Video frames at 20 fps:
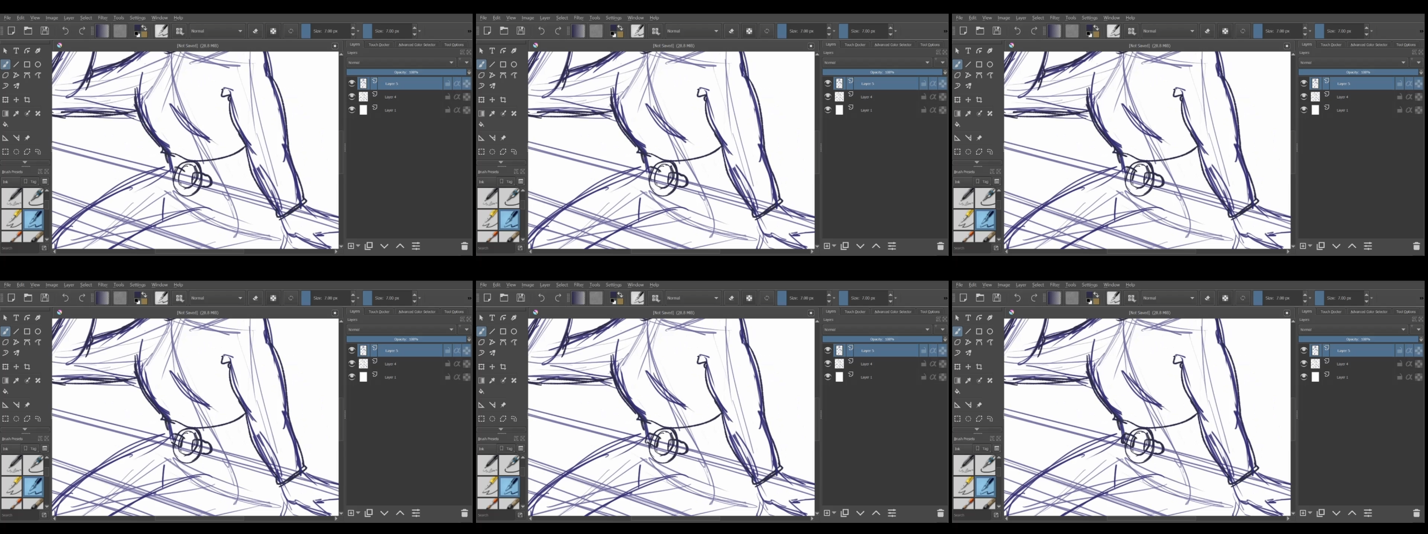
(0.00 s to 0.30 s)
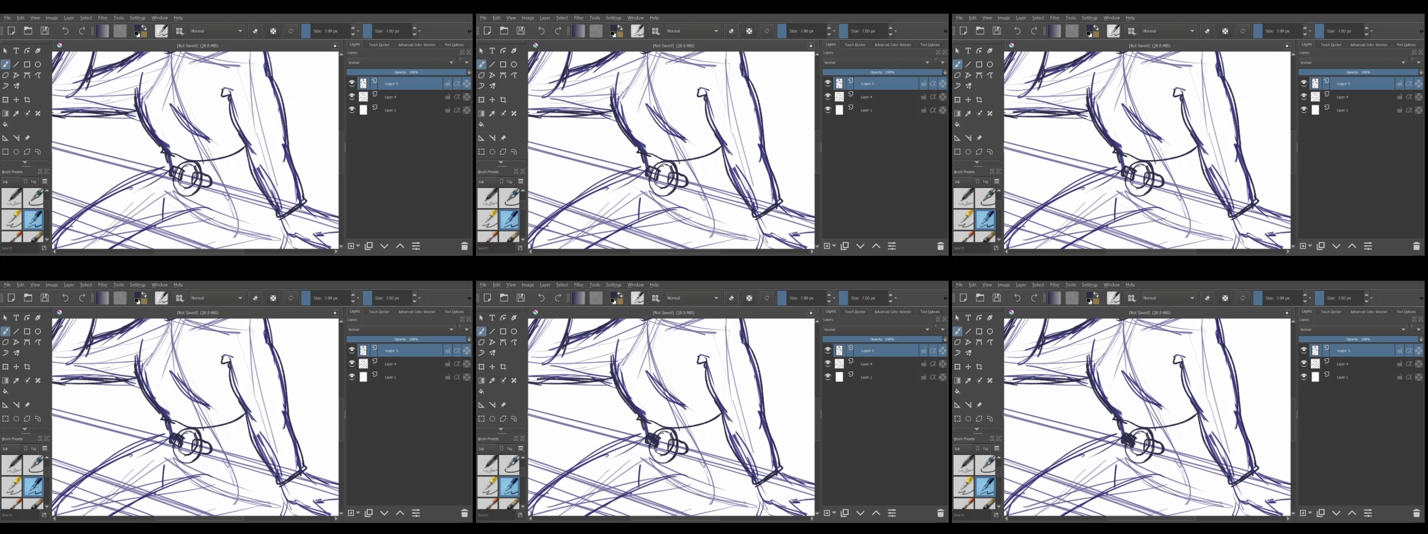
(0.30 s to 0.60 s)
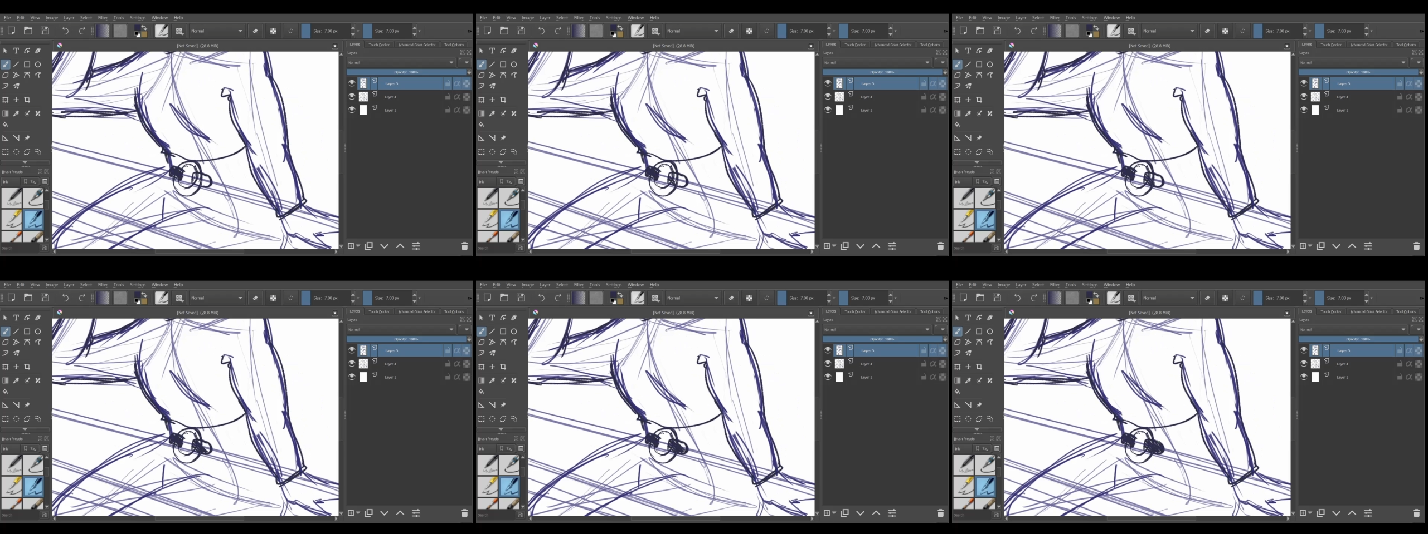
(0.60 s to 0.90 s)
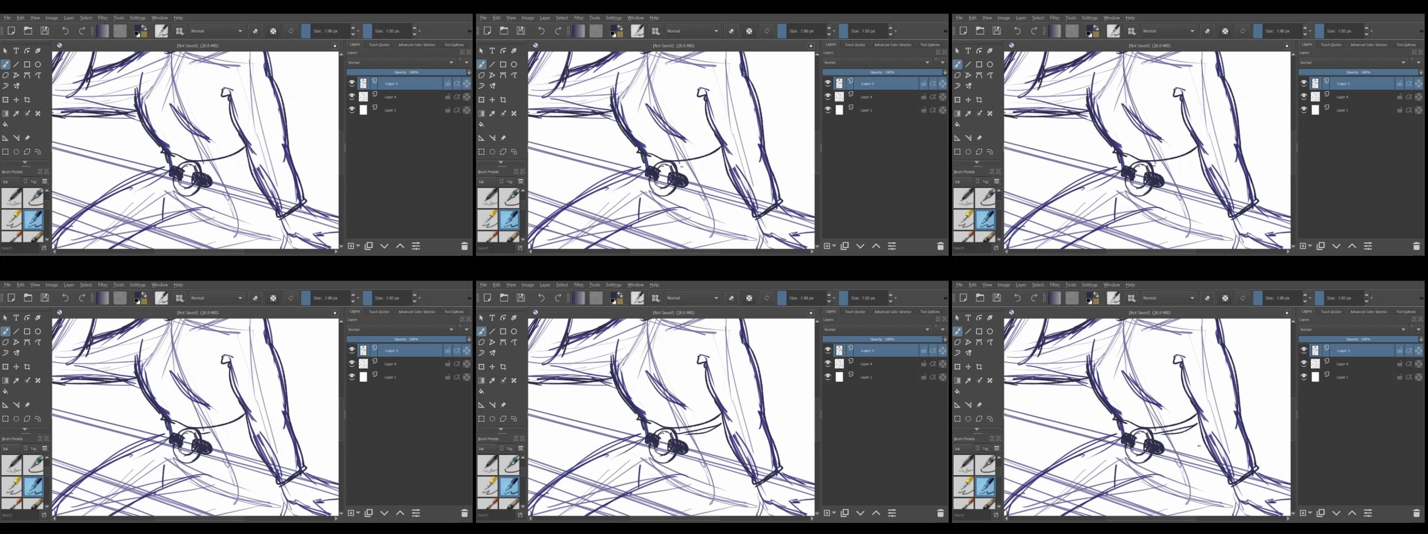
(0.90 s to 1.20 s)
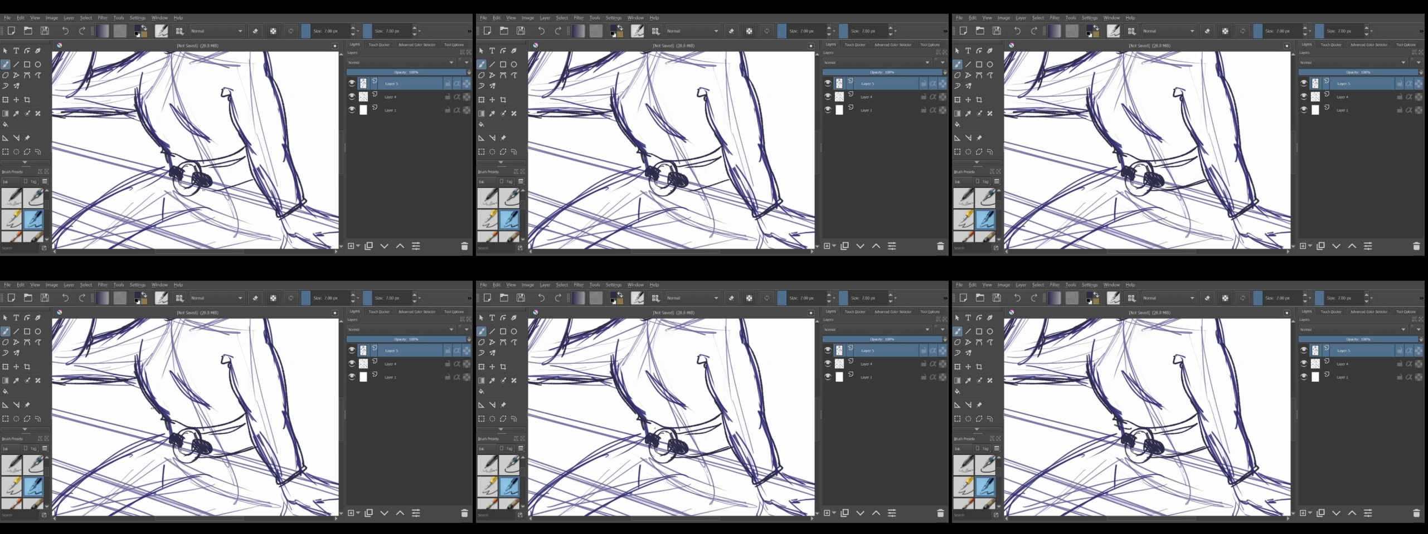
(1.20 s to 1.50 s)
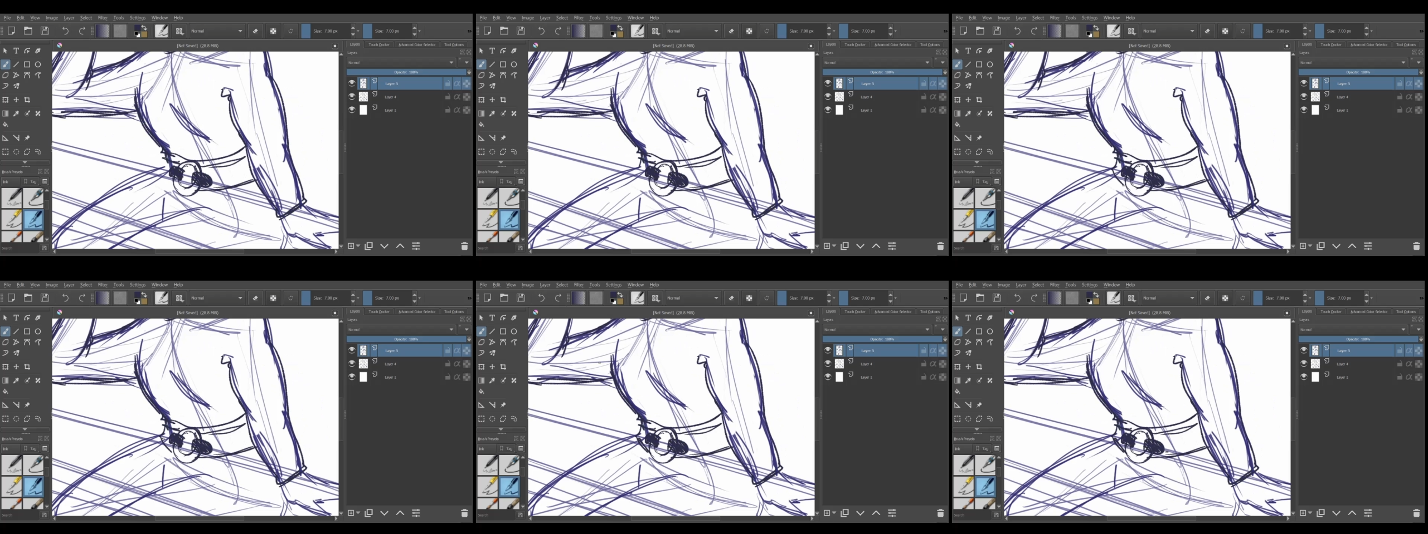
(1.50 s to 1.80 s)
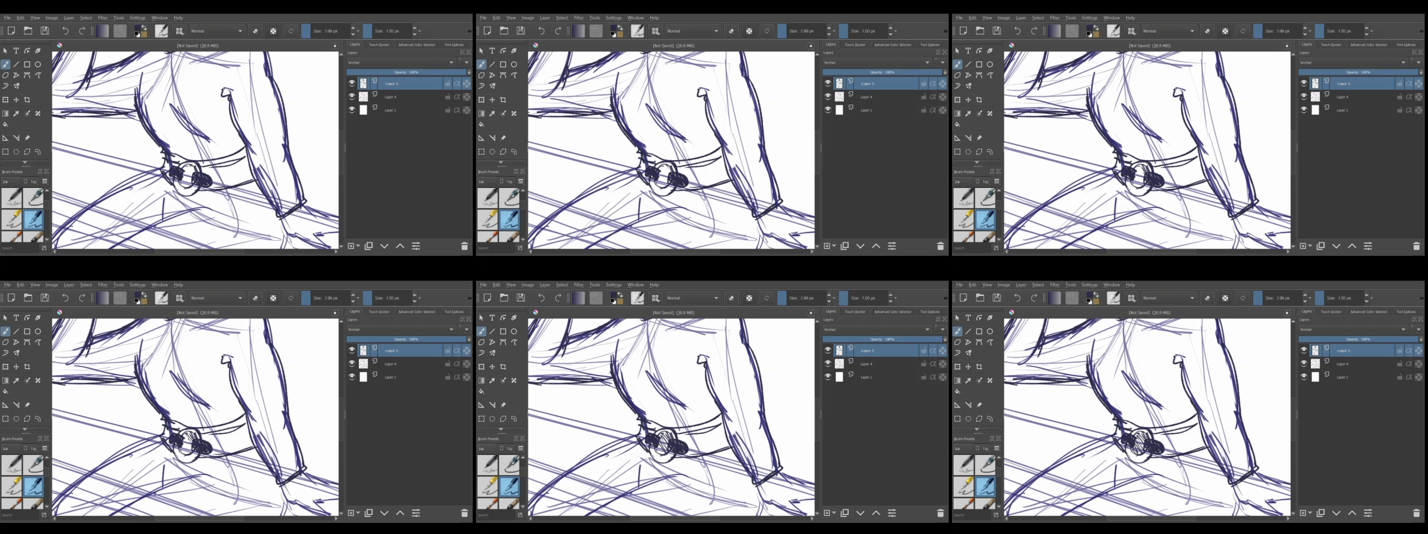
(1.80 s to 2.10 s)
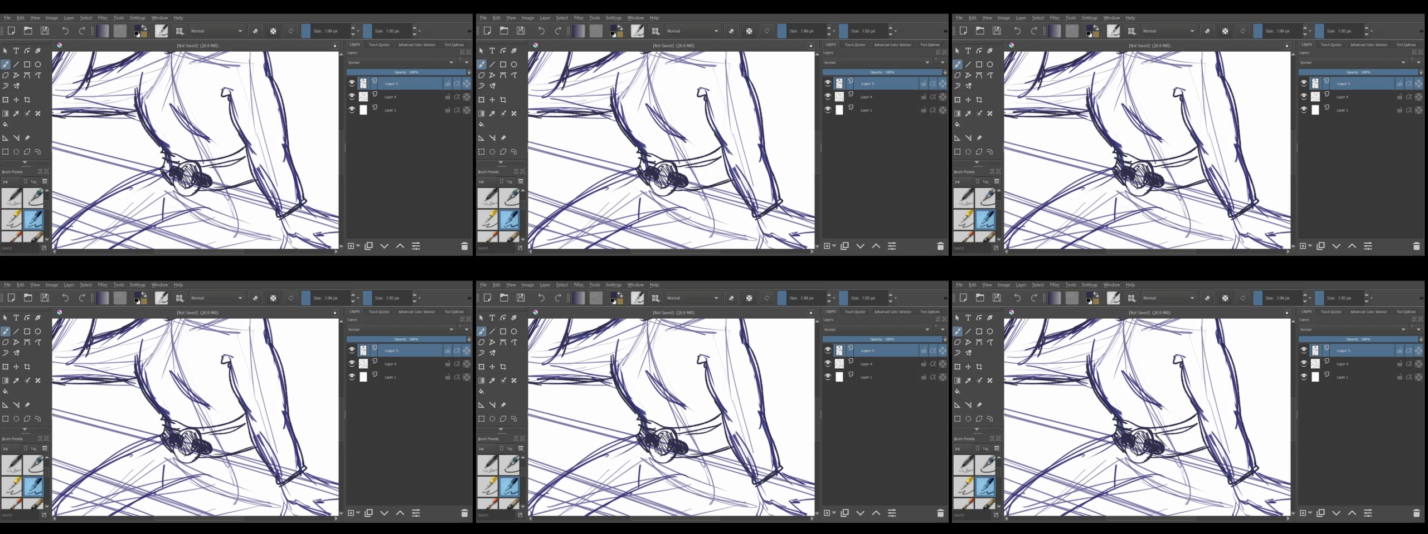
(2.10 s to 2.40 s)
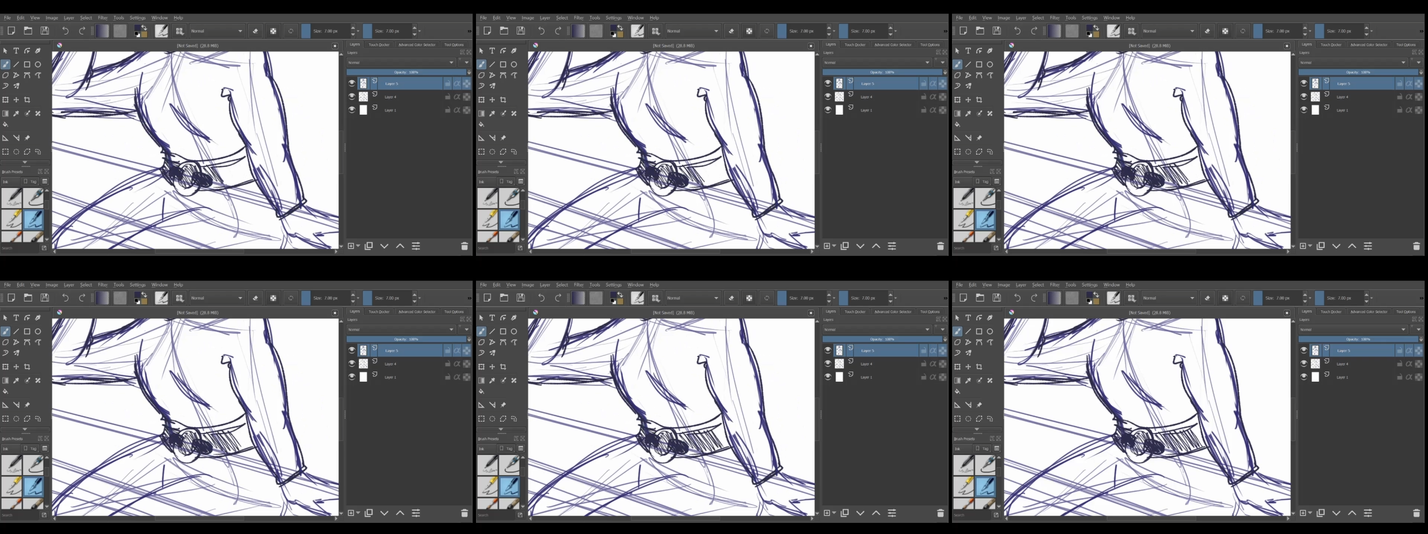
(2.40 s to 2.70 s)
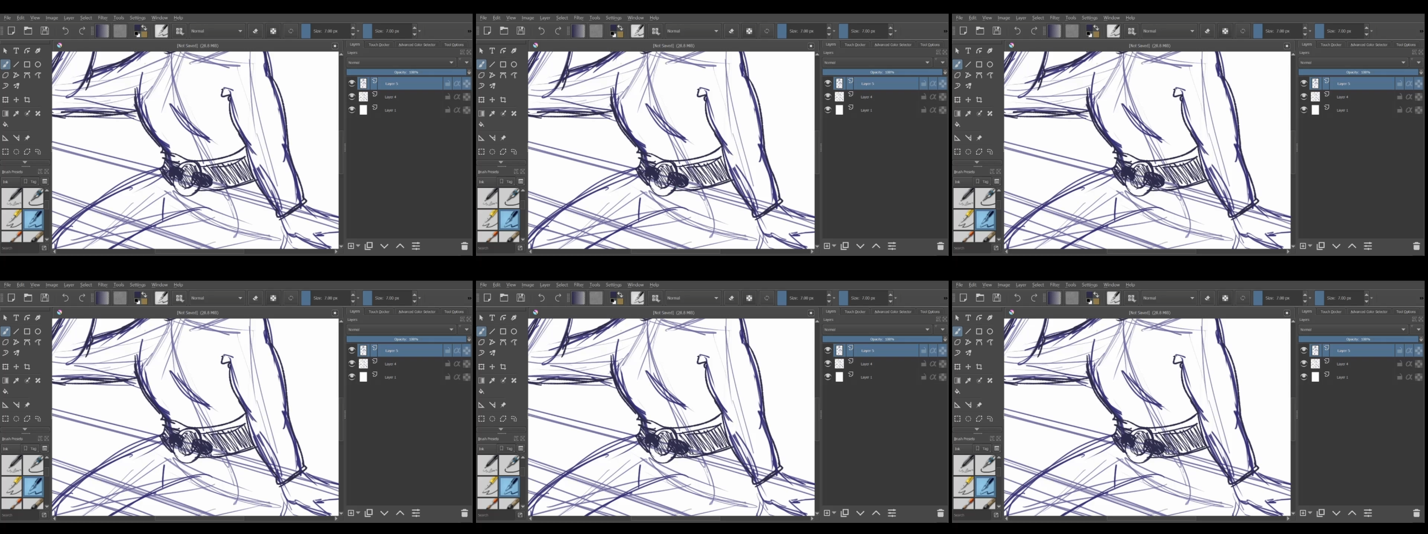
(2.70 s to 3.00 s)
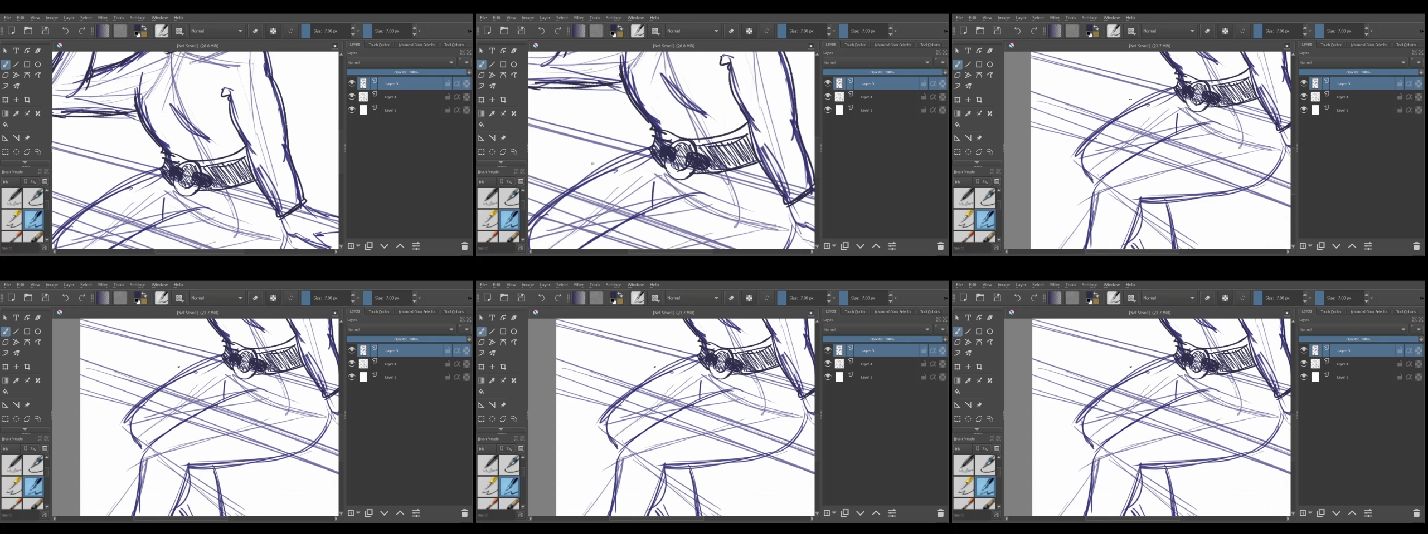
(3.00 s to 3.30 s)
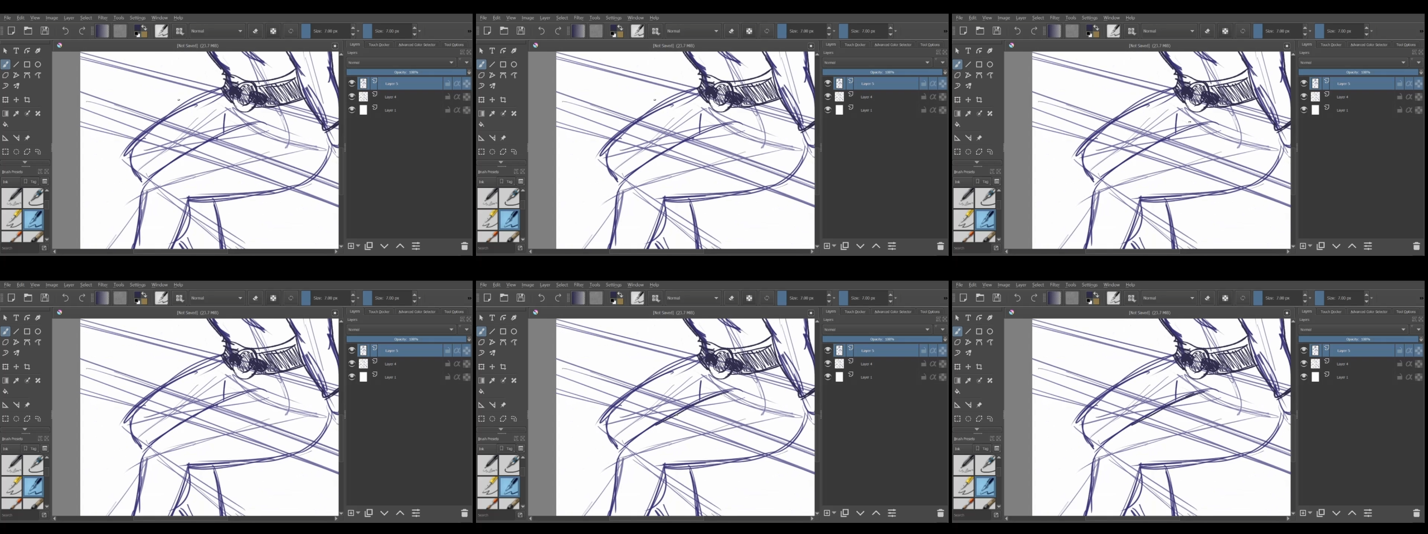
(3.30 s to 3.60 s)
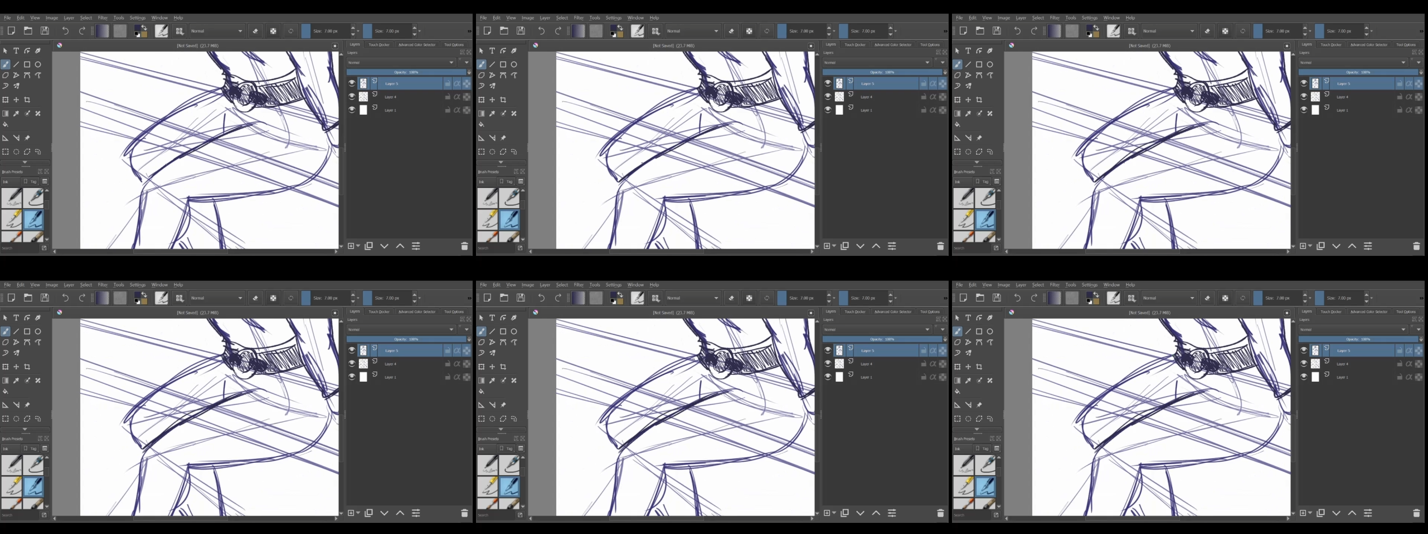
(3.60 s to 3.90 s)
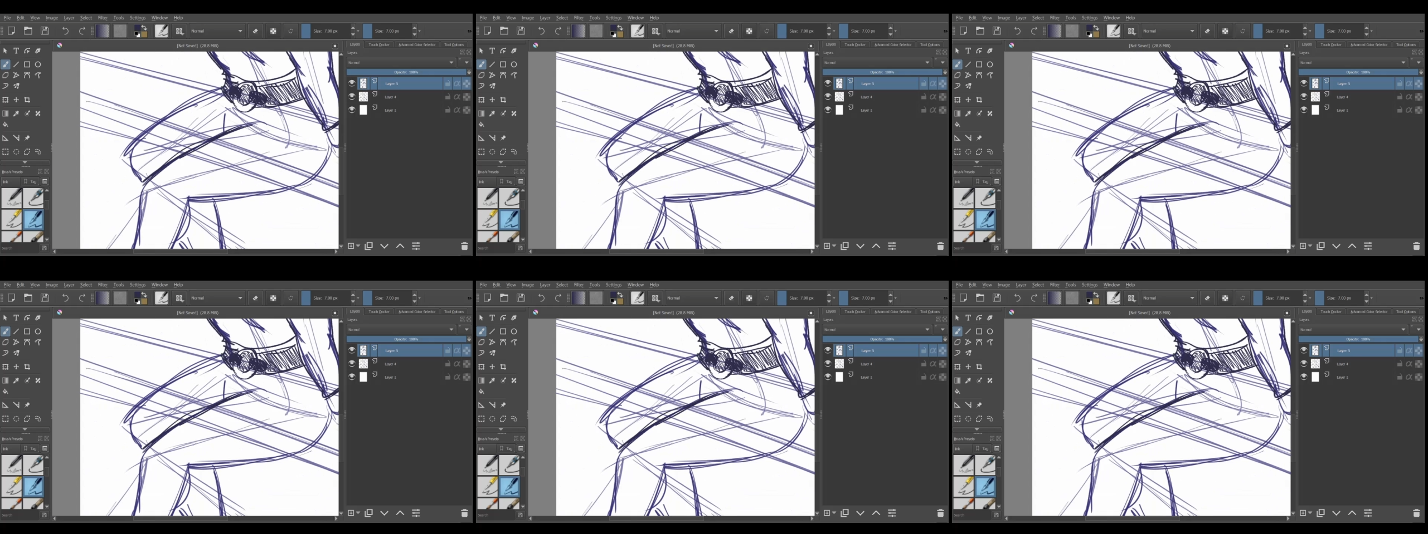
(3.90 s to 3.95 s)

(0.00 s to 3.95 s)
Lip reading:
No face is visible, so there are no lips to read.